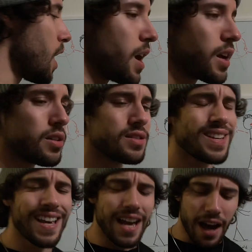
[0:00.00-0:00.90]
Because
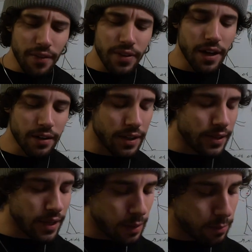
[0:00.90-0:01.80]
at the end of the
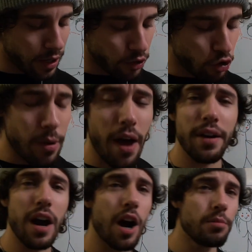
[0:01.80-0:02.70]
day, man, no matter
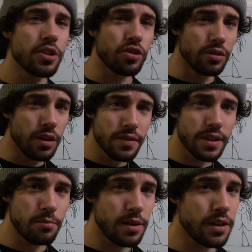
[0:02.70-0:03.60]
how much you love
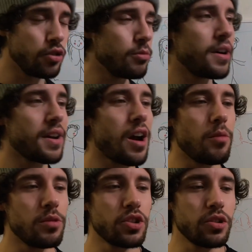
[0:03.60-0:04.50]
somebody, no matter how
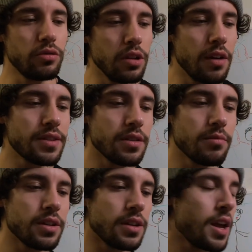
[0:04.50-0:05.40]
much you love
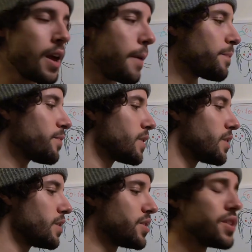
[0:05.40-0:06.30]
something,
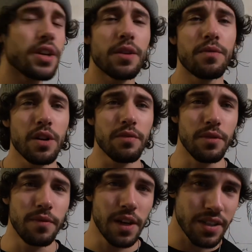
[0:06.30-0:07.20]
sitting in front of their
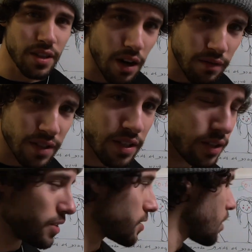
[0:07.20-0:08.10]
face every
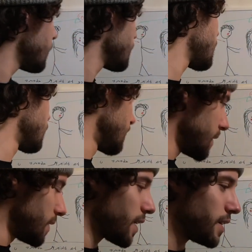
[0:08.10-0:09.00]
single solitary
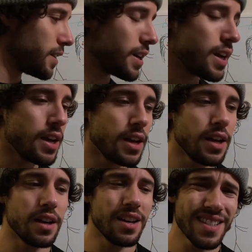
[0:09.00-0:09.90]
day
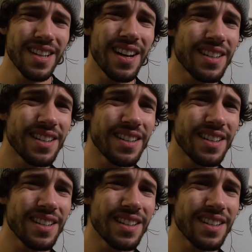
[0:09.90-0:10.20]
is not